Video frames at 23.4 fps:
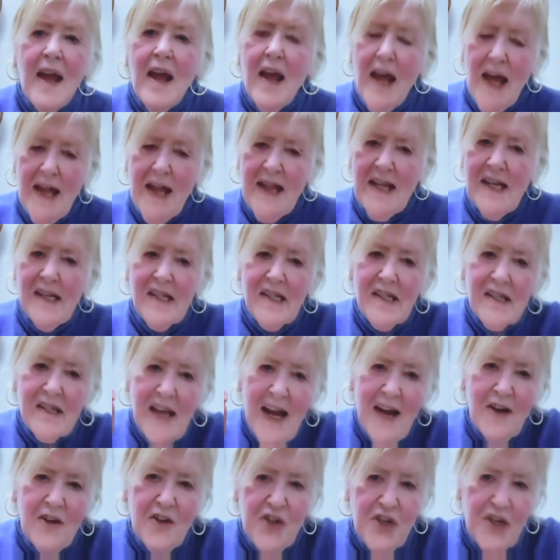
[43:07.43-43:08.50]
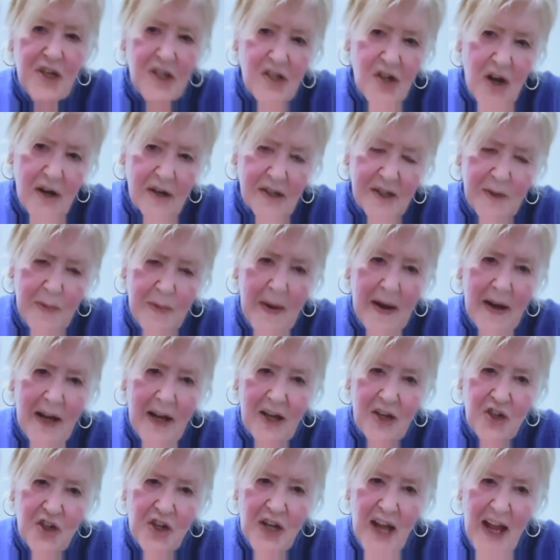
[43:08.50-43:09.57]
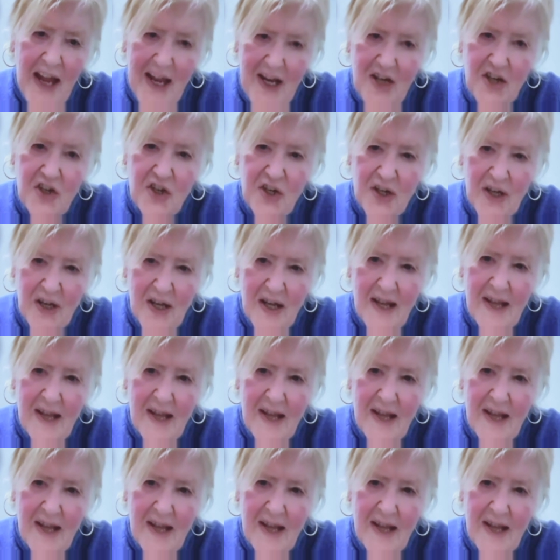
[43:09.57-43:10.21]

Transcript: And this is how she talks about education,